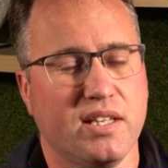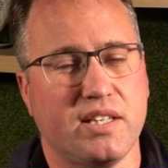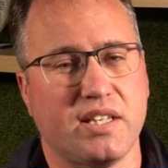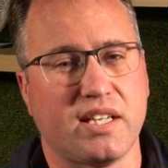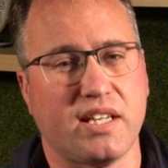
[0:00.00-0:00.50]

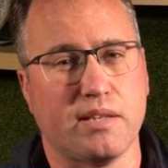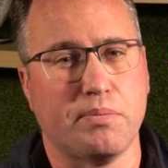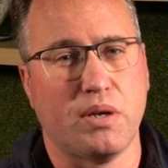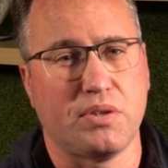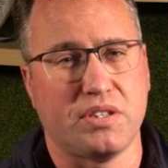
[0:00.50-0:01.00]
You can get the
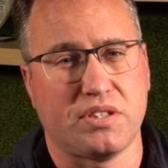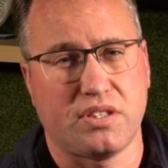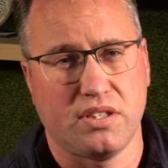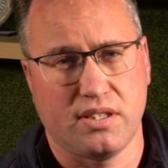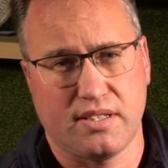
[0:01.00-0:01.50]
mower to
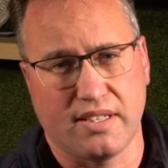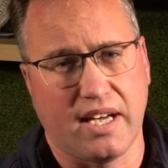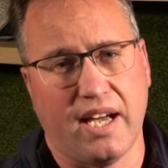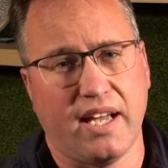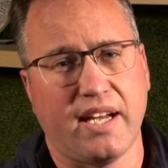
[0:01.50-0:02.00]

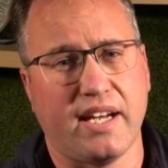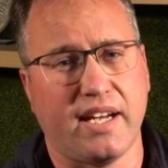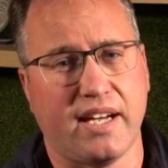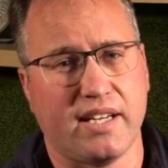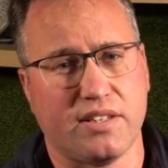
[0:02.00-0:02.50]
start
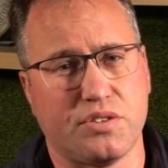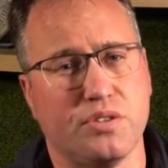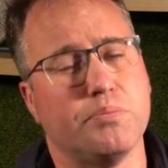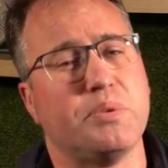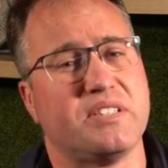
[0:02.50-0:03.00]
at a
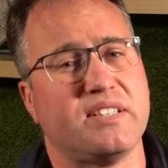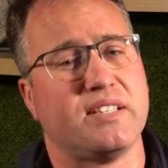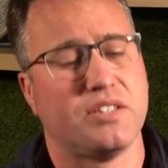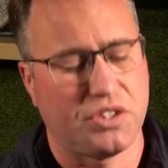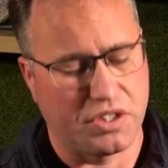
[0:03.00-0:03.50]
certain
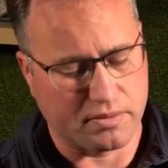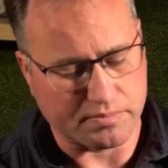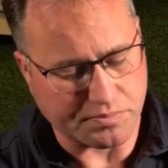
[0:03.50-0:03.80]
percentage.